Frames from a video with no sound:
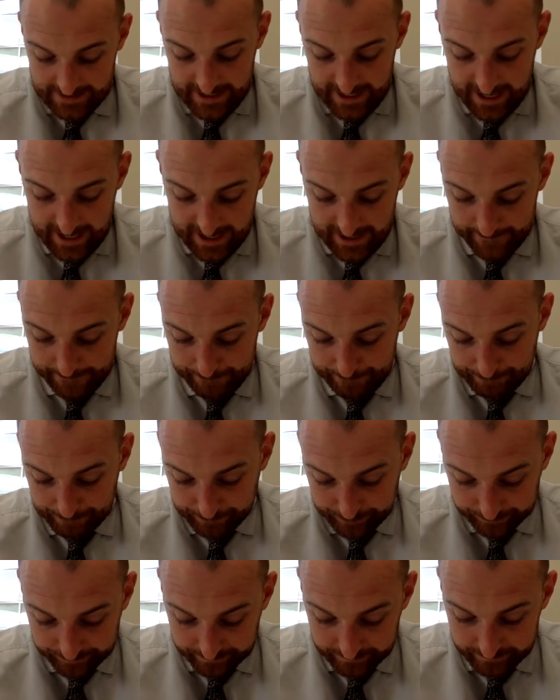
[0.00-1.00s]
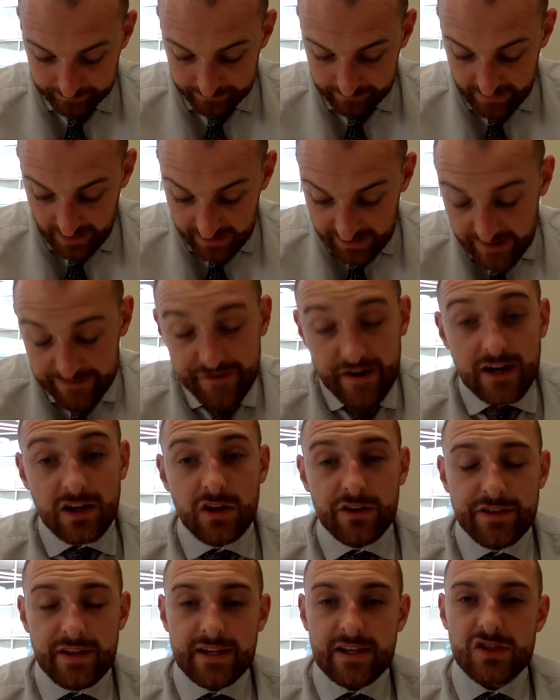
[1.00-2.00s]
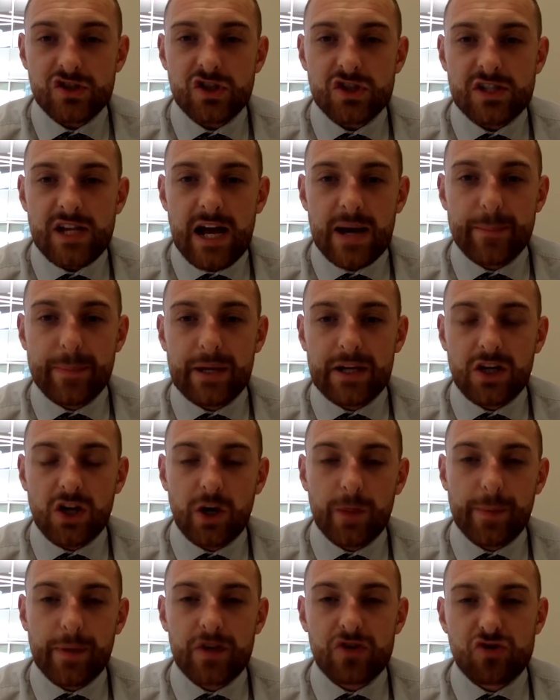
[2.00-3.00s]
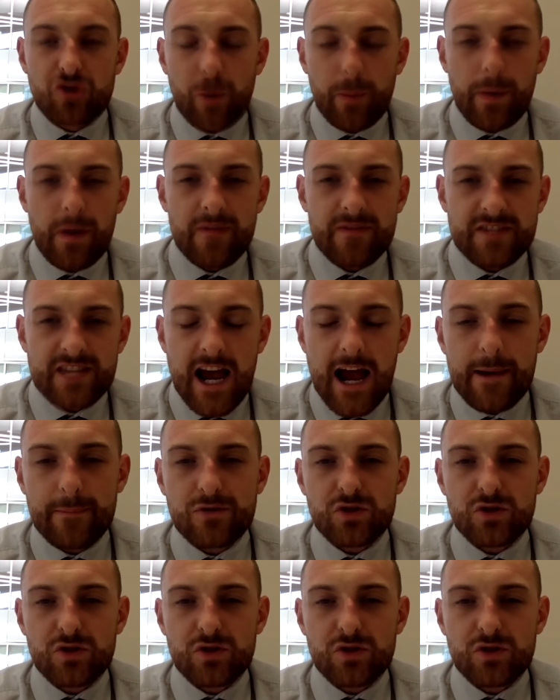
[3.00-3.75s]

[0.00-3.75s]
The final thing is just our pick-up and drop-off time.